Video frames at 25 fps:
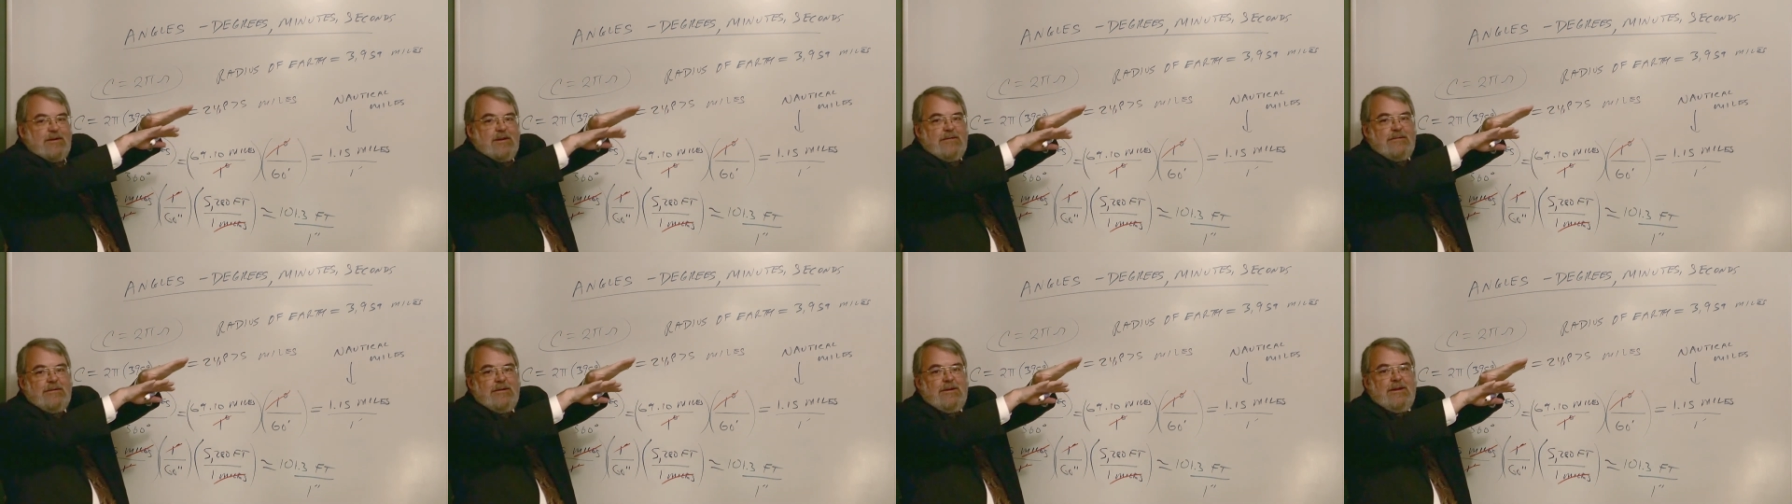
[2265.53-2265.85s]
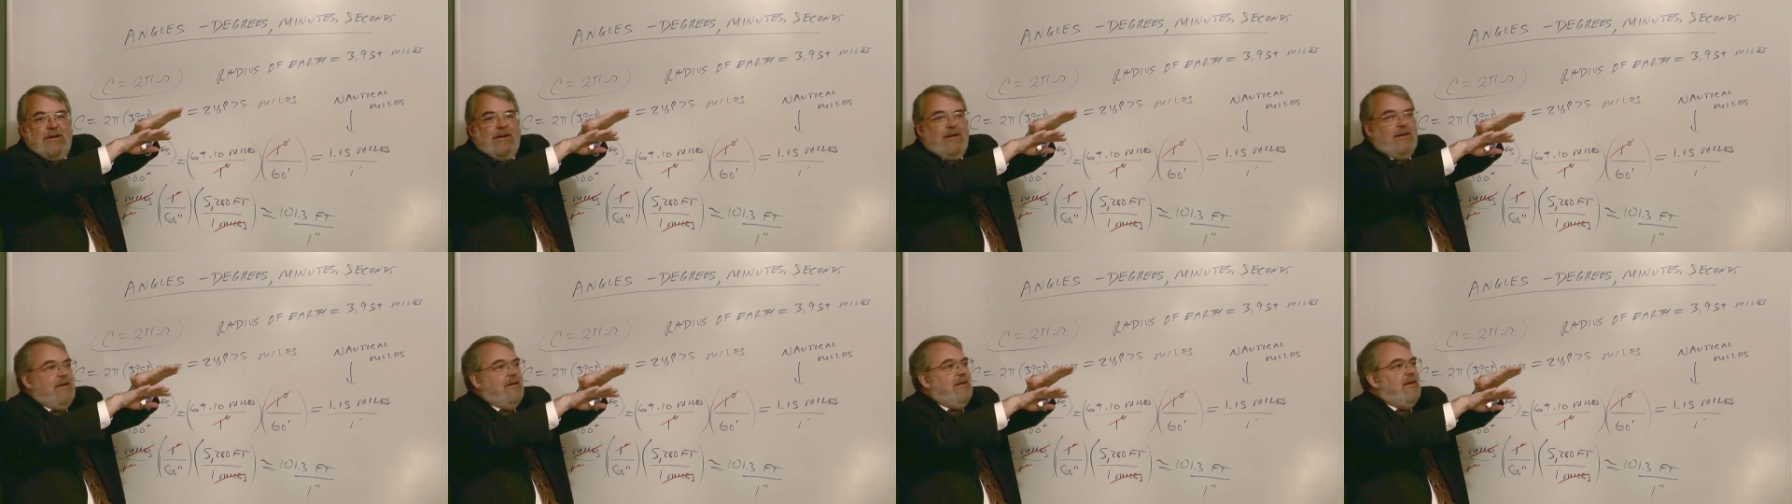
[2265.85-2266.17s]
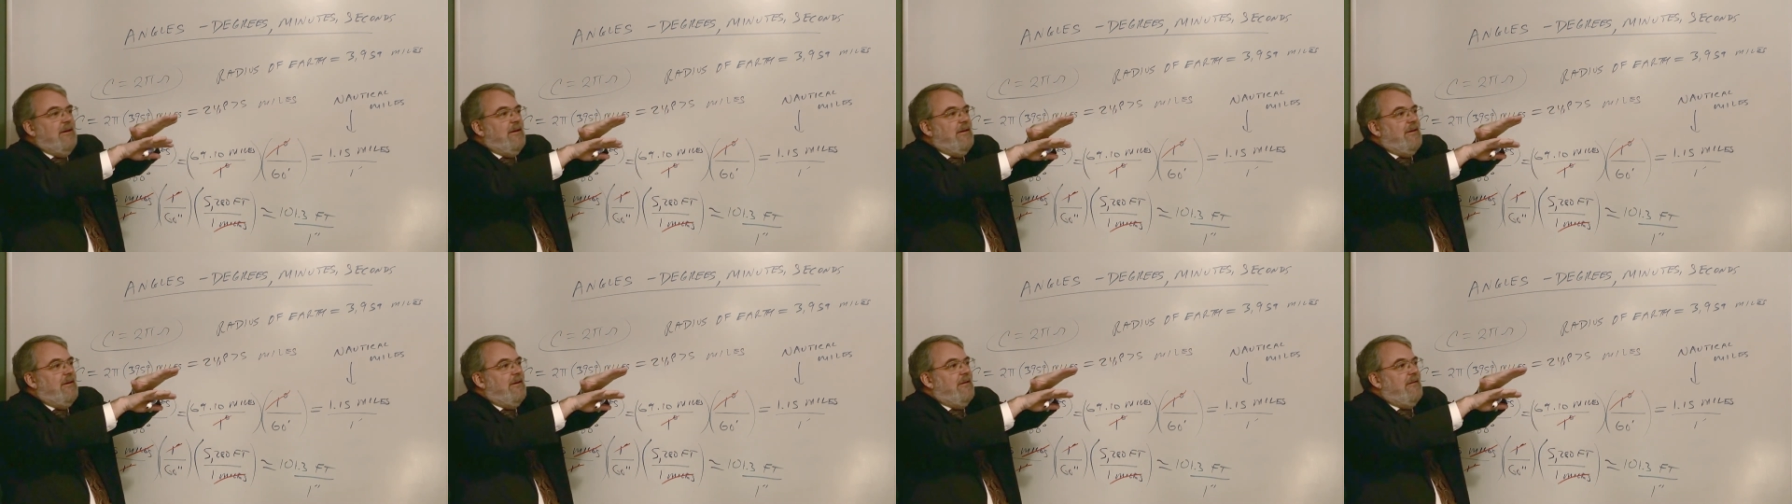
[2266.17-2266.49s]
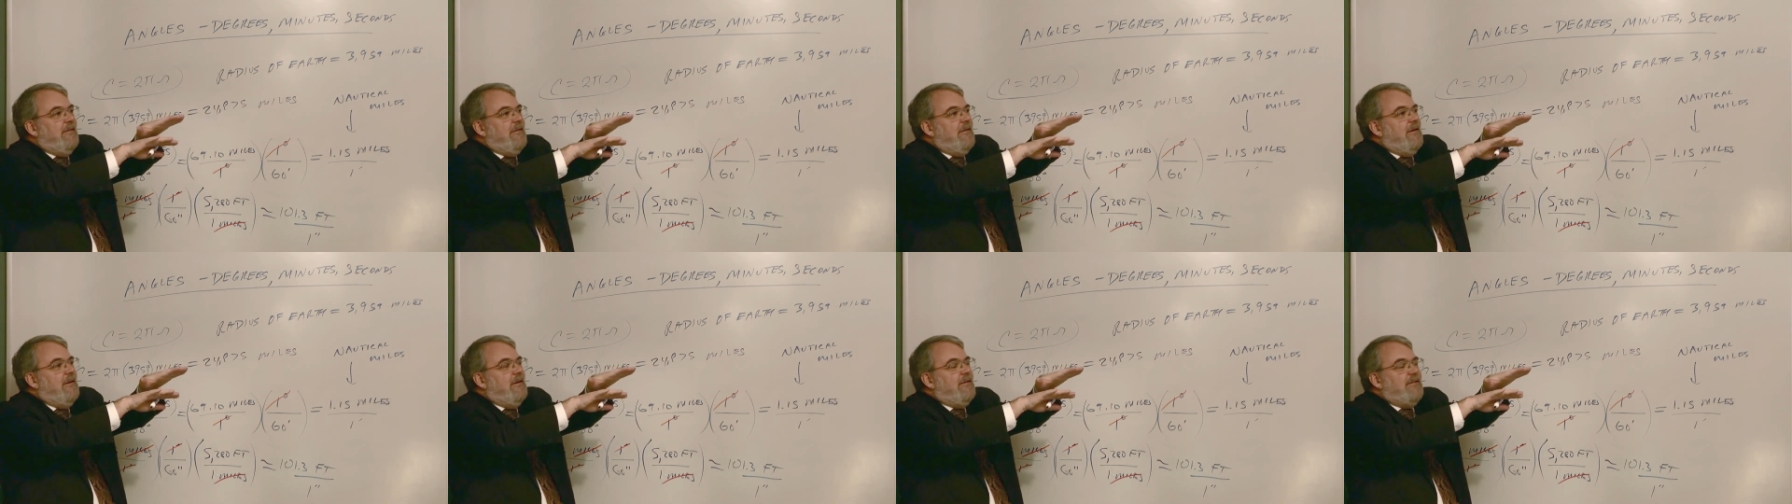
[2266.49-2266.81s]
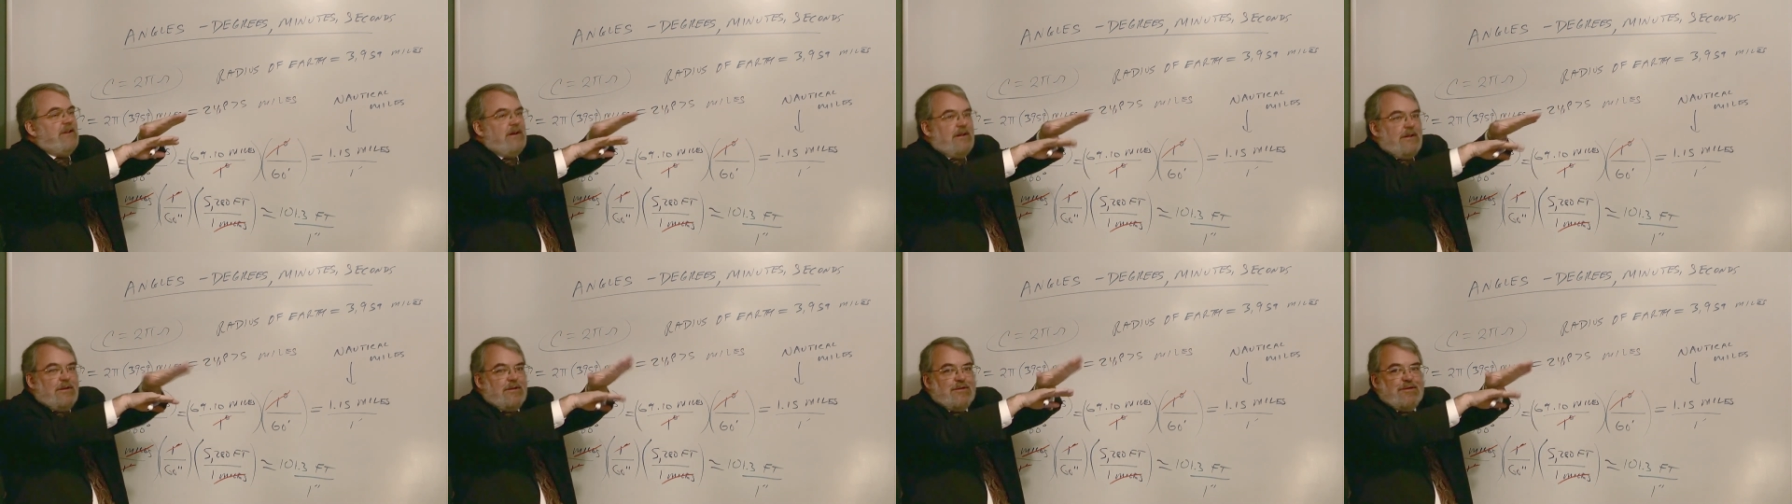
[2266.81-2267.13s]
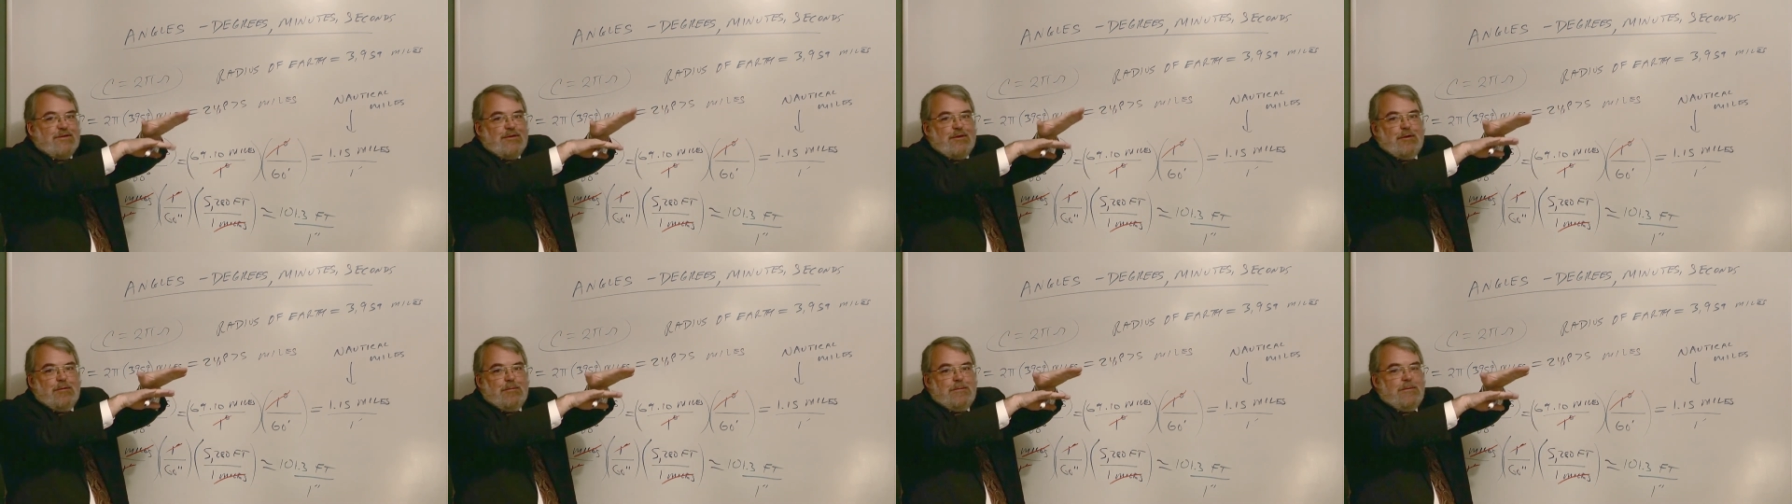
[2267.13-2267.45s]
of a
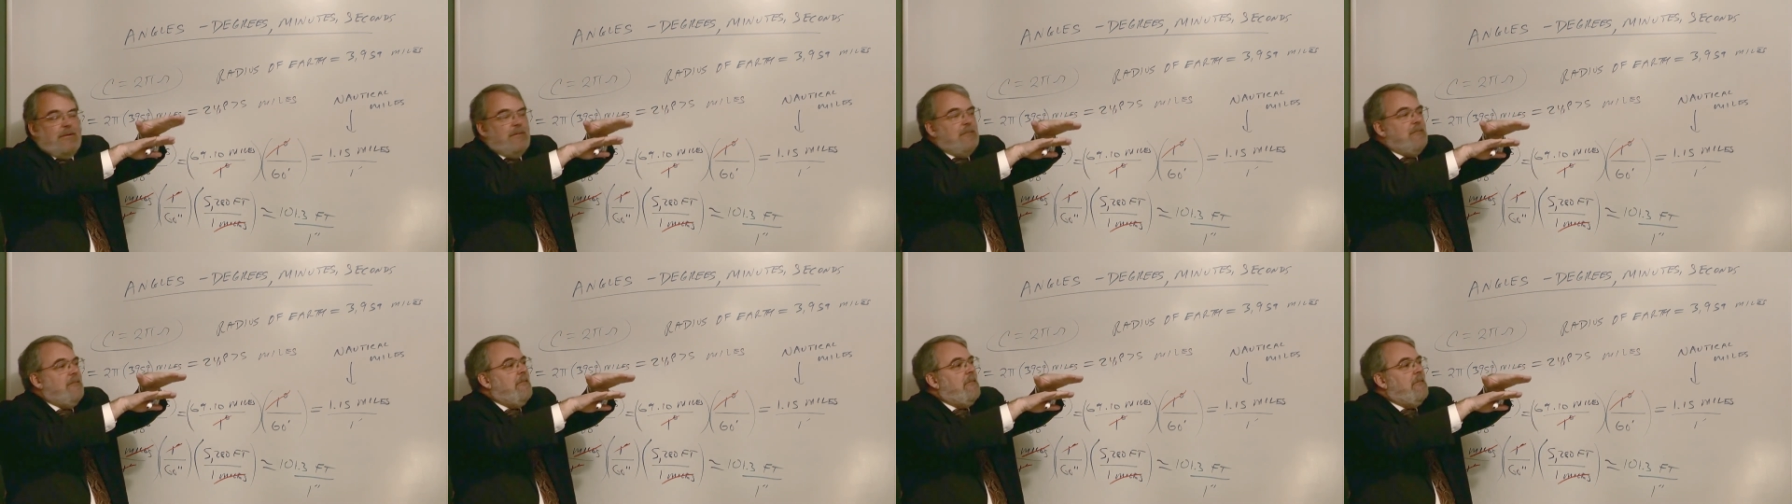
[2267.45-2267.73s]
telescope